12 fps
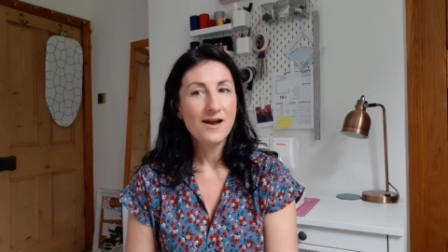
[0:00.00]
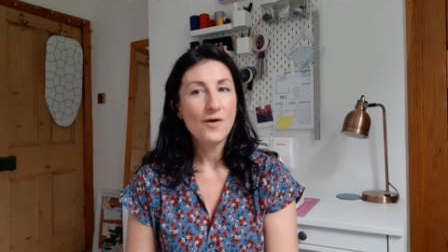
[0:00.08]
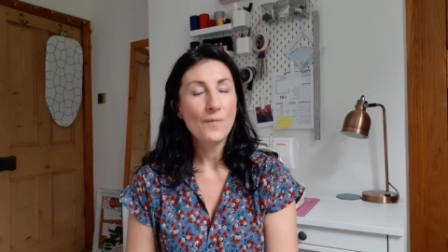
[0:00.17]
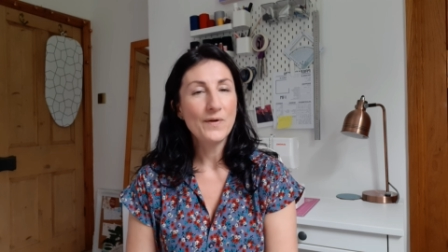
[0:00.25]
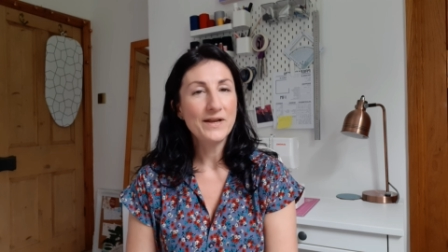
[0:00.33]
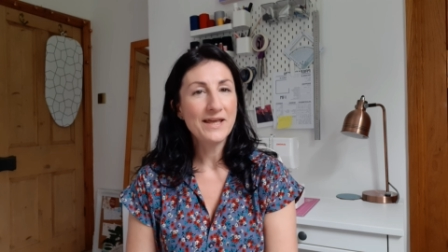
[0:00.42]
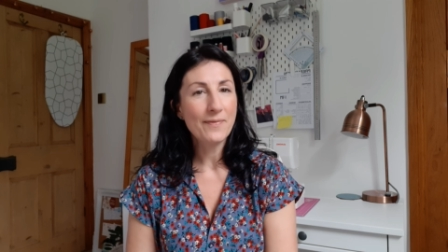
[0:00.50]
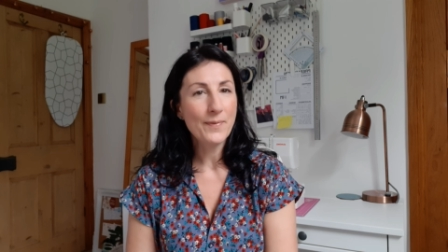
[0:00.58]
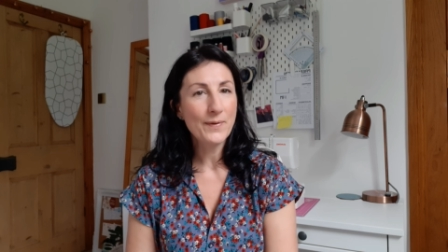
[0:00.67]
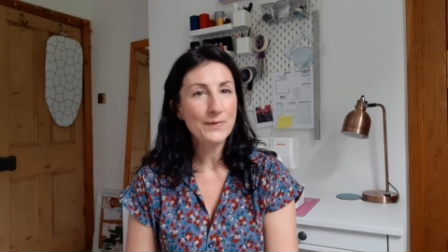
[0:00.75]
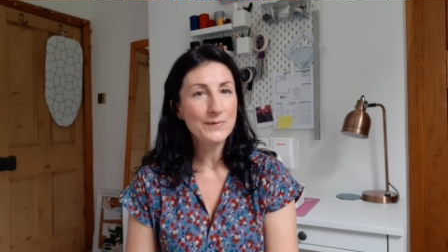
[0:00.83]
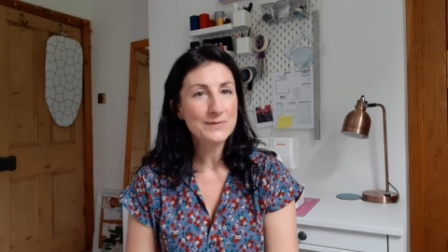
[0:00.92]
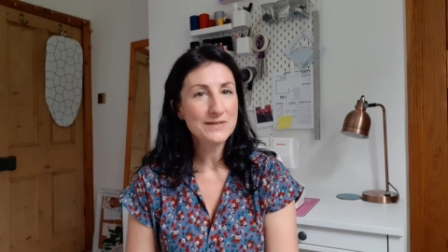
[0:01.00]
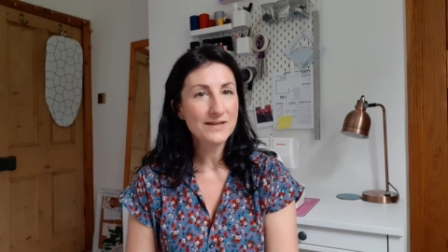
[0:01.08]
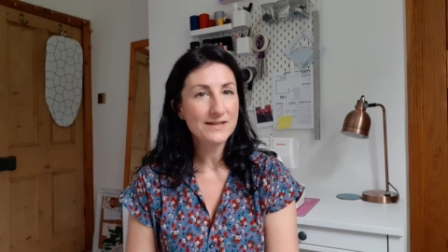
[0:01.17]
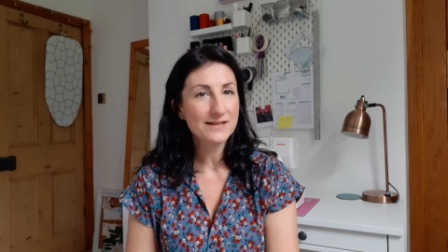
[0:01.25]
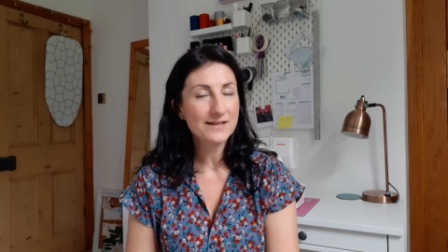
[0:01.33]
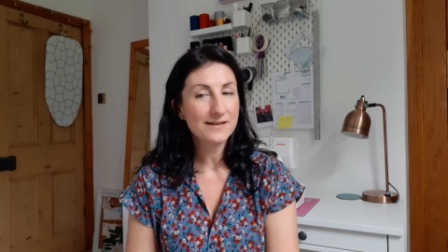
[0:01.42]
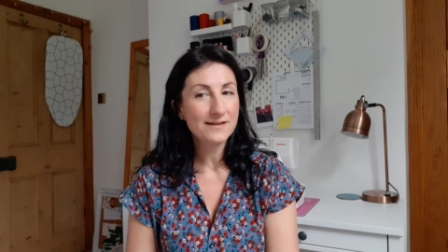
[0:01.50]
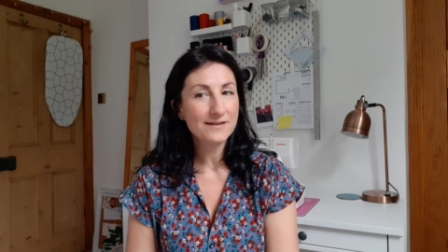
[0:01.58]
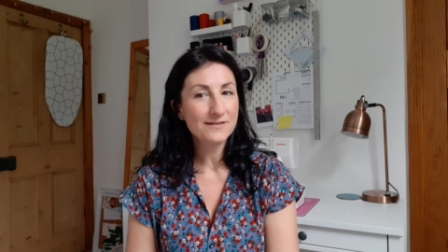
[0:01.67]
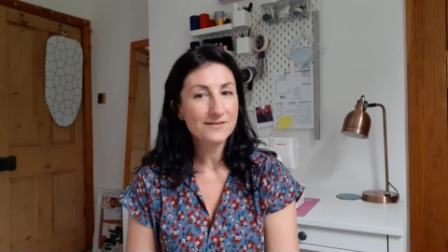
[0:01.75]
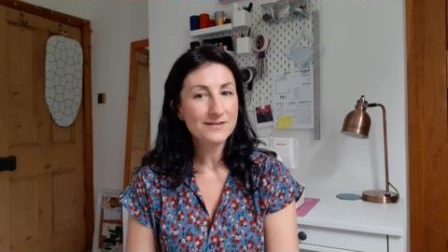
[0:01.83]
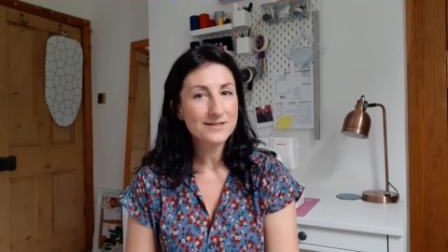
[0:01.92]
I want to get those
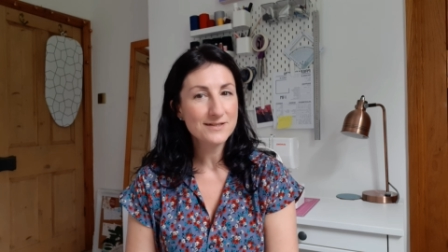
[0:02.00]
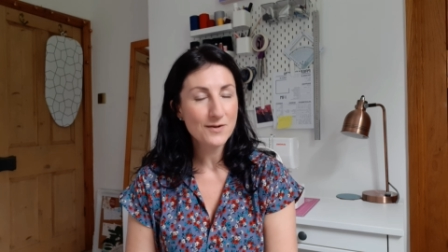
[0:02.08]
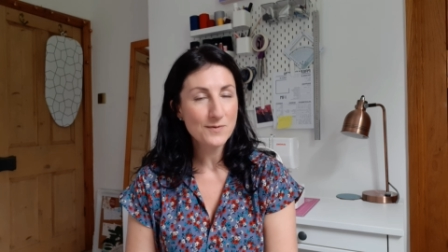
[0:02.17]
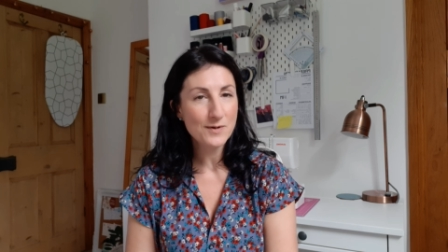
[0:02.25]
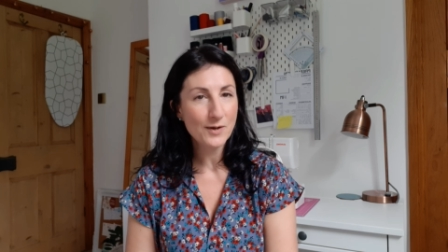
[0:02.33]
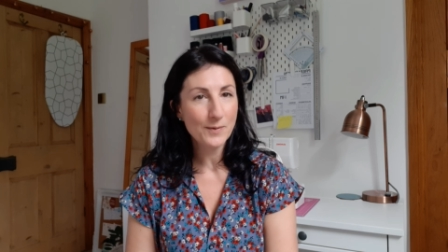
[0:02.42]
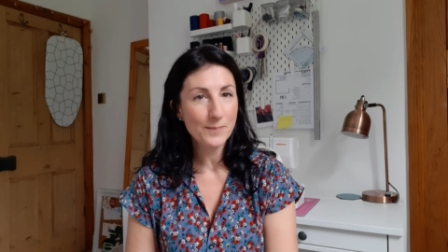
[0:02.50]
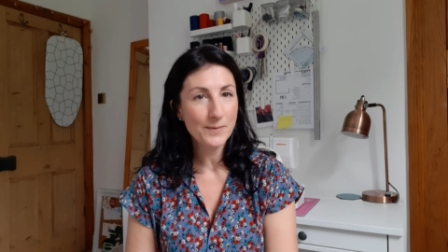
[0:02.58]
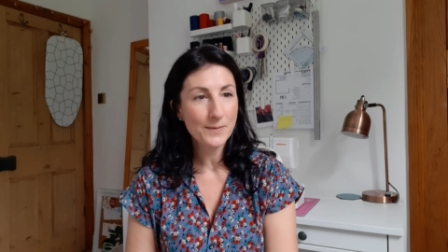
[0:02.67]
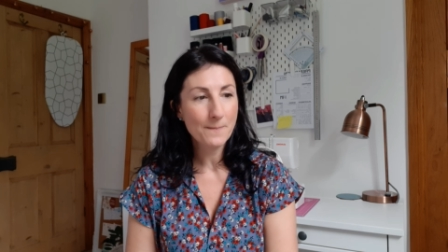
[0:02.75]
sewn up.